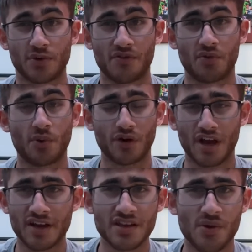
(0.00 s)
whenever I want.
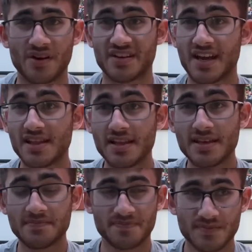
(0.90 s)
I could do a
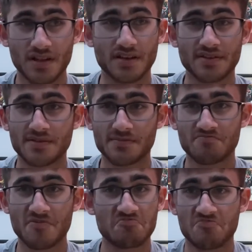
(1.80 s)
daily, like,
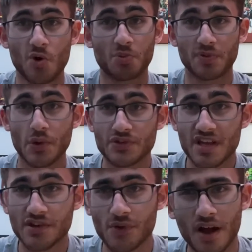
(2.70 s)
upload
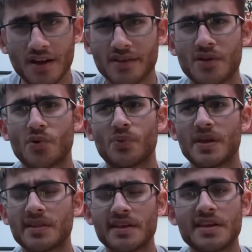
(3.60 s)
schedule. I could do it
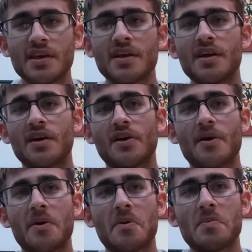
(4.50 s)
weekly.
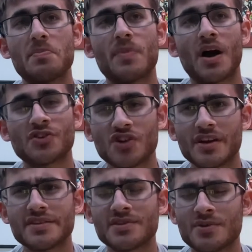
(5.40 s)
I'll try
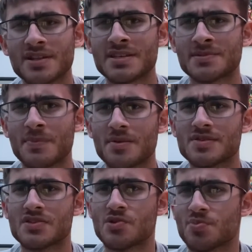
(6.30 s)
and do at least maybe
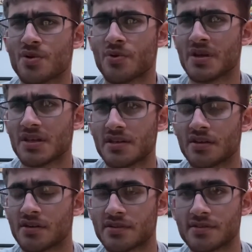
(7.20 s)
two per week, you
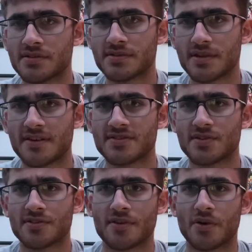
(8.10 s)
know, because I have
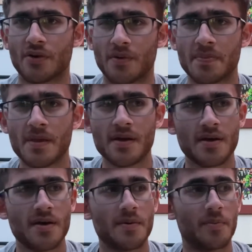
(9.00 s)
stuff going on.
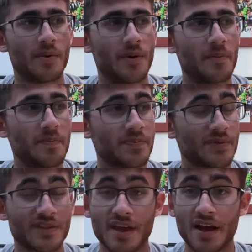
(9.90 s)
But
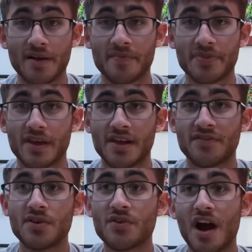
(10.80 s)
yeah,
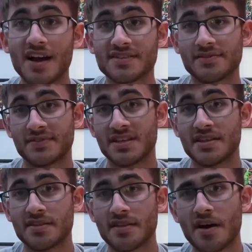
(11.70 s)
if you guys have
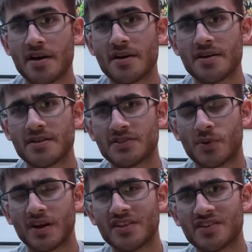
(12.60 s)
seen
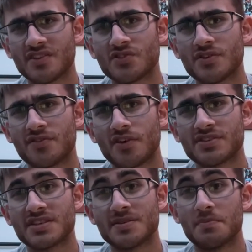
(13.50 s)
20th Century
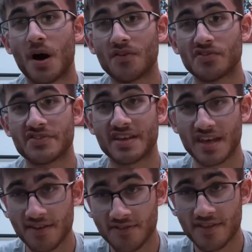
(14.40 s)
Fox's and Marvel's The
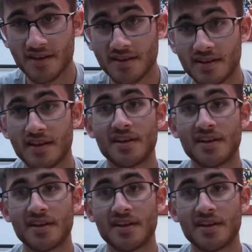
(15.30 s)
Gifted,